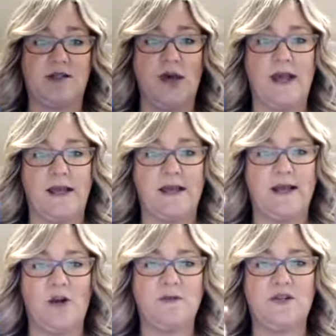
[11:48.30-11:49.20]
on
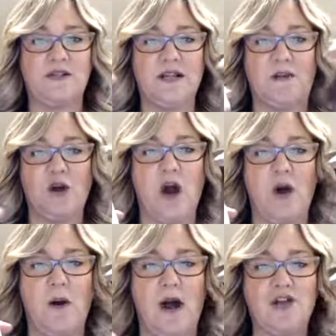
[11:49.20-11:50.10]
it almost looks like the car
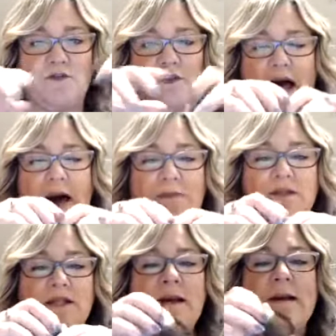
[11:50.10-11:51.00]
wash flaps.